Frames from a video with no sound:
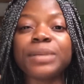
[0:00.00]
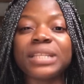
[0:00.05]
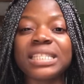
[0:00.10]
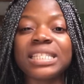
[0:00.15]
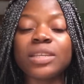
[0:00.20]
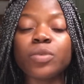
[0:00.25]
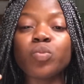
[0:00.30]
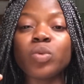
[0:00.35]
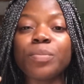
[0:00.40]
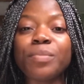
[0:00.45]

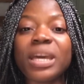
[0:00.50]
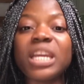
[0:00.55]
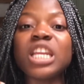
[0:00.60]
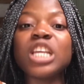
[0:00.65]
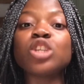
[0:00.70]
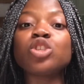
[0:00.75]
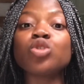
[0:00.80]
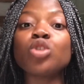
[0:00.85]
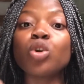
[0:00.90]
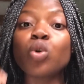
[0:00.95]
beating women
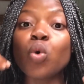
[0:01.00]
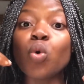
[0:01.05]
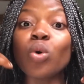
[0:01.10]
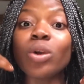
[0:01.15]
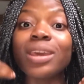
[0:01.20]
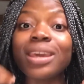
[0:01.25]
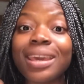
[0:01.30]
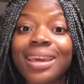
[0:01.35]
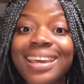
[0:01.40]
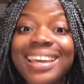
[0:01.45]
is not
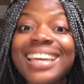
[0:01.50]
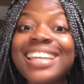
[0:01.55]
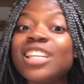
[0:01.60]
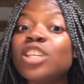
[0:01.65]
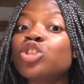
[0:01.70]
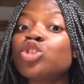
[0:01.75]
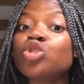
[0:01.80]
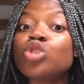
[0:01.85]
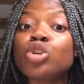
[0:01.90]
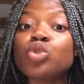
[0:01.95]
okay. It
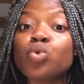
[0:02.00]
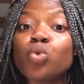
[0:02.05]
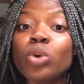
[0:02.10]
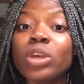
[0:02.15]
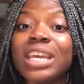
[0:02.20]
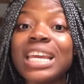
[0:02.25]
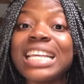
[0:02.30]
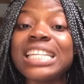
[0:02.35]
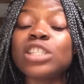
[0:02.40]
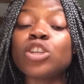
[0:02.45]
is not
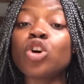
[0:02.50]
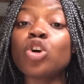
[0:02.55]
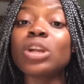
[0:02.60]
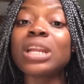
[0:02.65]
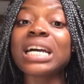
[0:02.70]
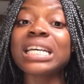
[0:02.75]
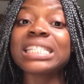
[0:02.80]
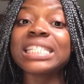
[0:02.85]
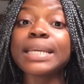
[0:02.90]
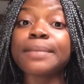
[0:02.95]
okay. It's
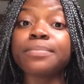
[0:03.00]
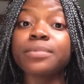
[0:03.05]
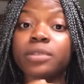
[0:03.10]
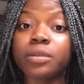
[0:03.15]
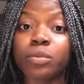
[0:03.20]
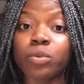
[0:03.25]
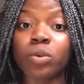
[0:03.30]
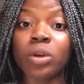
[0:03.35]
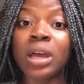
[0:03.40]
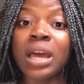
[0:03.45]

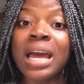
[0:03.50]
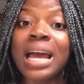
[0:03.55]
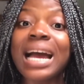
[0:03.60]
unacceptable.